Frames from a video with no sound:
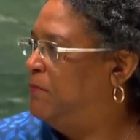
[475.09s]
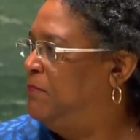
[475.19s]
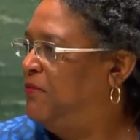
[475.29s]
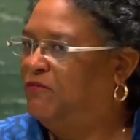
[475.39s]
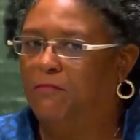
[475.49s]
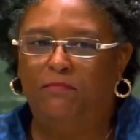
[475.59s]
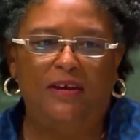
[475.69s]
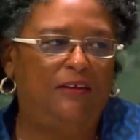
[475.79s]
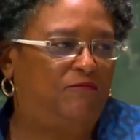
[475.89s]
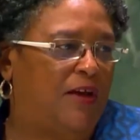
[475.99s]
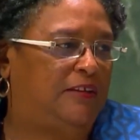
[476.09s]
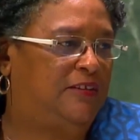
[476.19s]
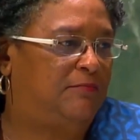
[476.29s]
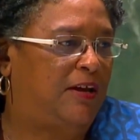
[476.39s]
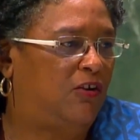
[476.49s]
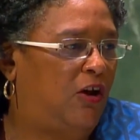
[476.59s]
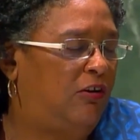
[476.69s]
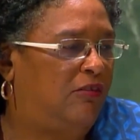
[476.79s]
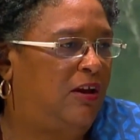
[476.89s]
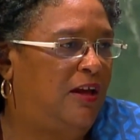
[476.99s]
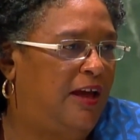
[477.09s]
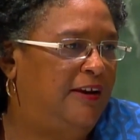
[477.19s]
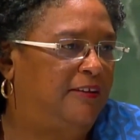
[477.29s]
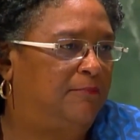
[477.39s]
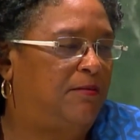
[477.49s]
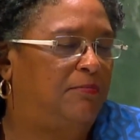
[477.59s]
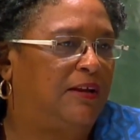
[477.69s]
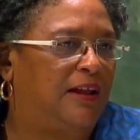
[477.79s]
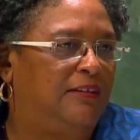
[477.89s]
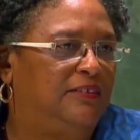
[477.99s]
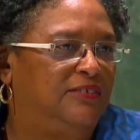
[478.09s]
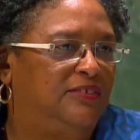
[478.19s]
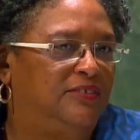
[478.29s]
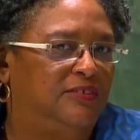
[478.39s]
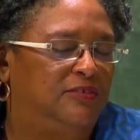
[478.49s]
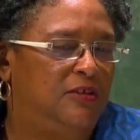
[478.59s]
people from being affected by cholera and other public health diseases.